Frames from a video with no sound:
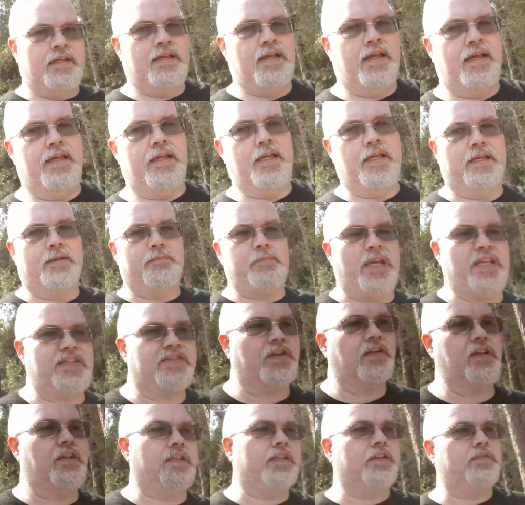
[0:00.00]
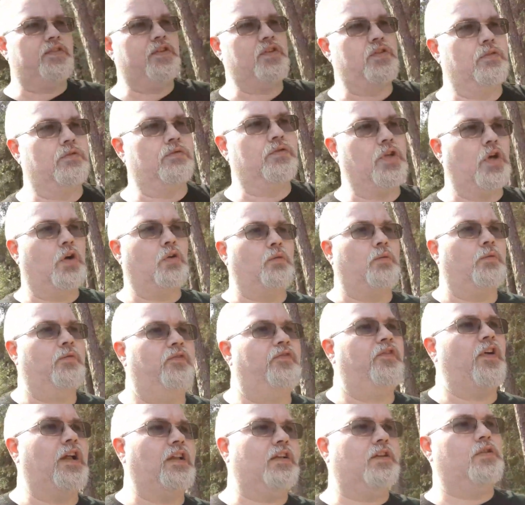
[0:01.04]
And basically, if you don't
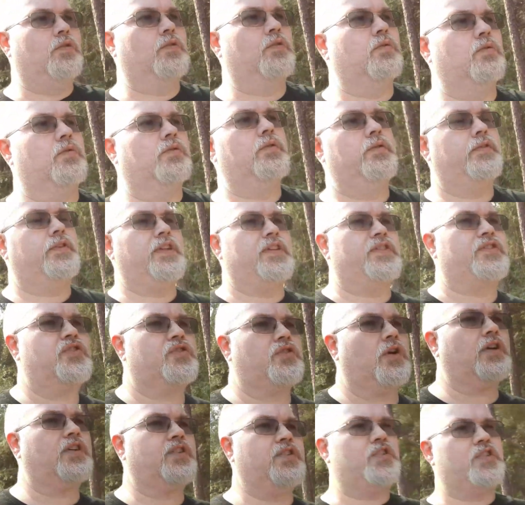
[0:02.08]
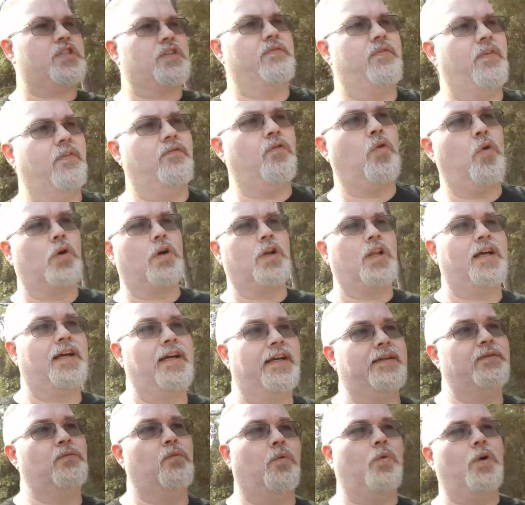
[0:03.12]
follow the instructions of a
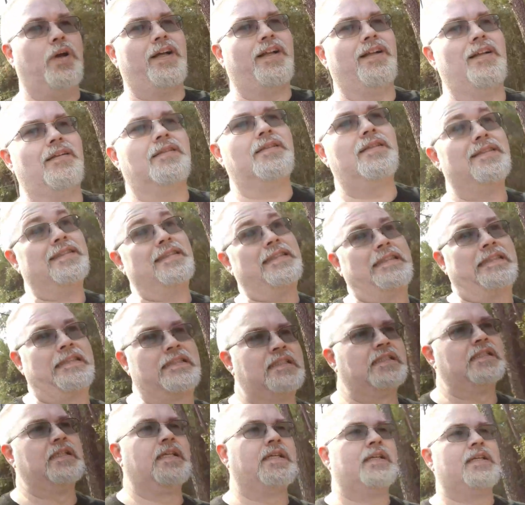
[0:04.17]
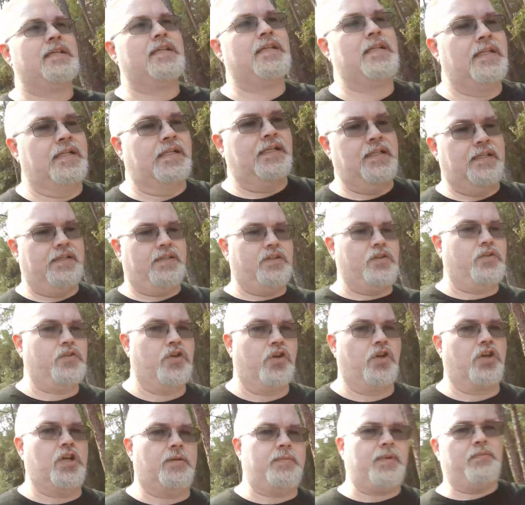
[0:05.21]
Vorlon, well, you know,
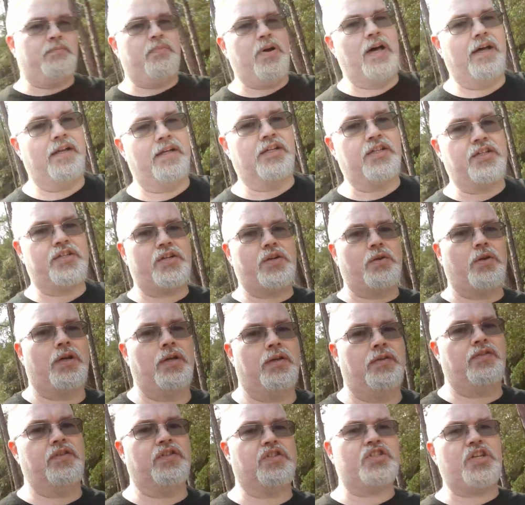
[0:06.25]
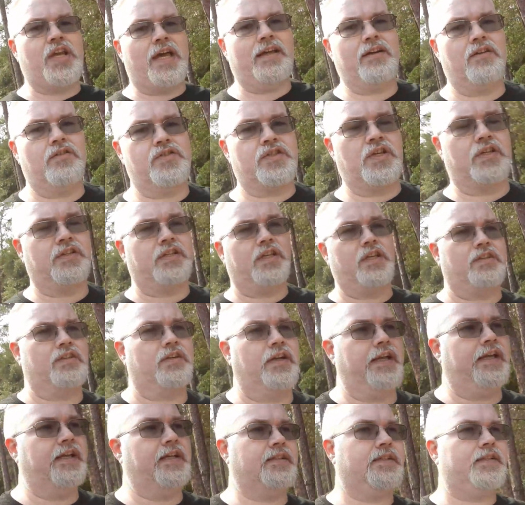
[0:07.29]
you're going to be punished. The shadows, on the other
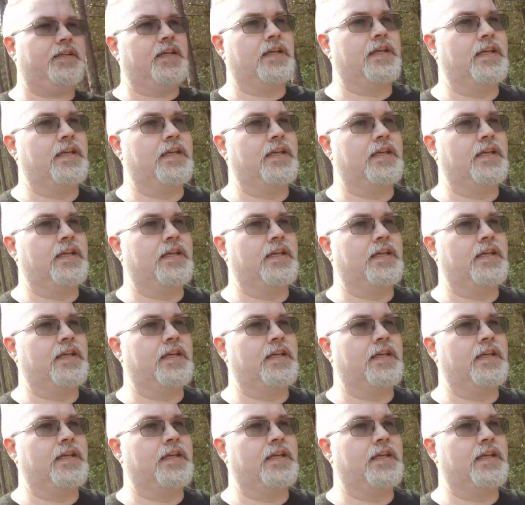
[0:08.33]
hand,